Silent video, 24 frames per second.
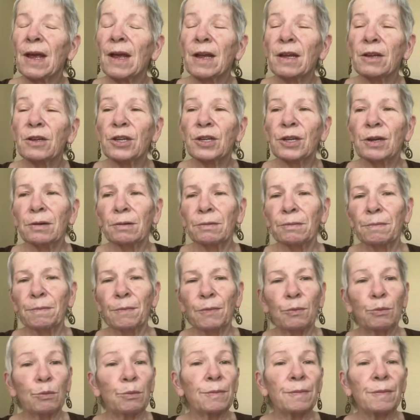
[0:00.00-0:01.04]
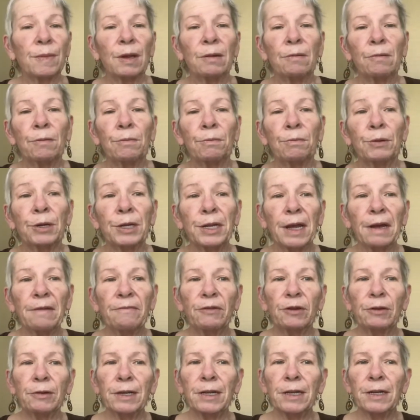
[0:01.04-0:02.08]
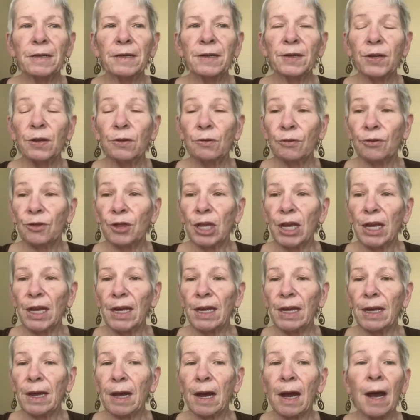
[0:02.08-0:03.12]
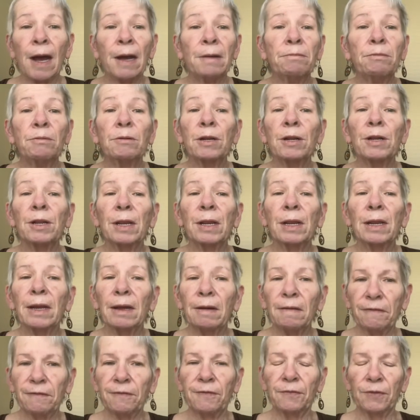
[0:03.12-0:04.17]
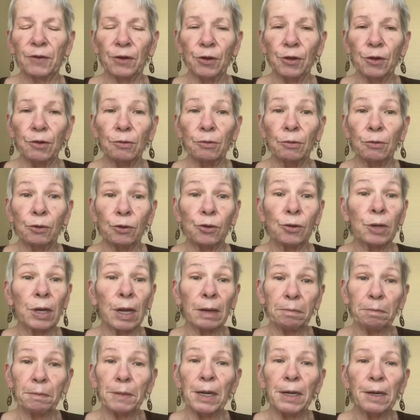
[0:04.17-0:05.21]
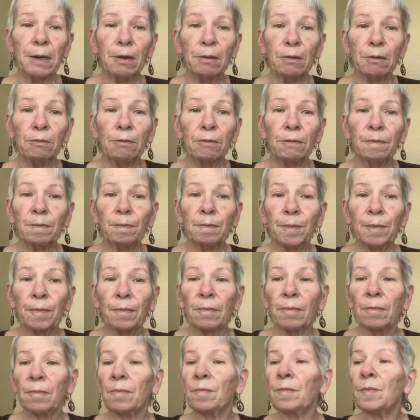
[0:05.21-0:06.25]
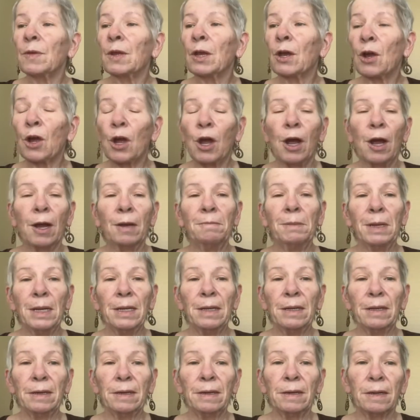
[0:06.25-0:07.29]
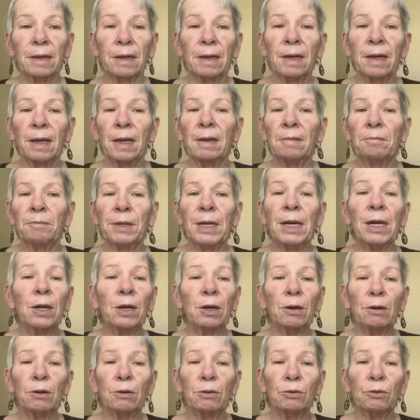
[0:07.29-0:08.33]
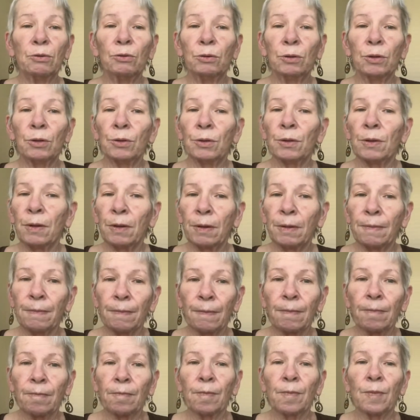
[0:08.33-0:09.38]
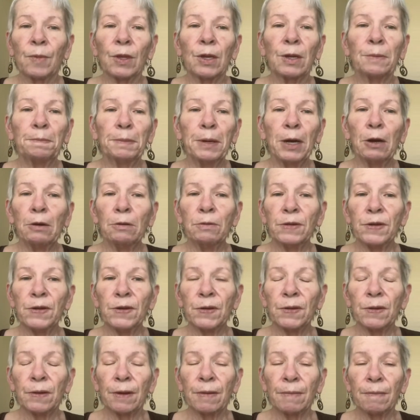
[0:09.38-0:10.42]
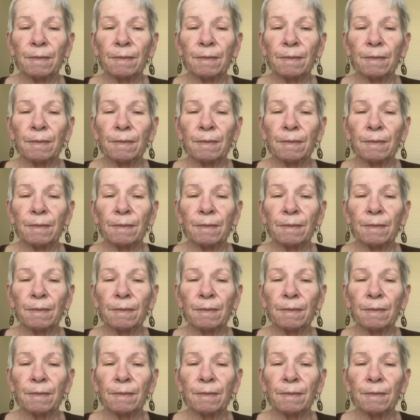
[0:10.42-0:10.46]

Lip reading: So, whatever it is you think, I would love for you to let me know. Comment below the post,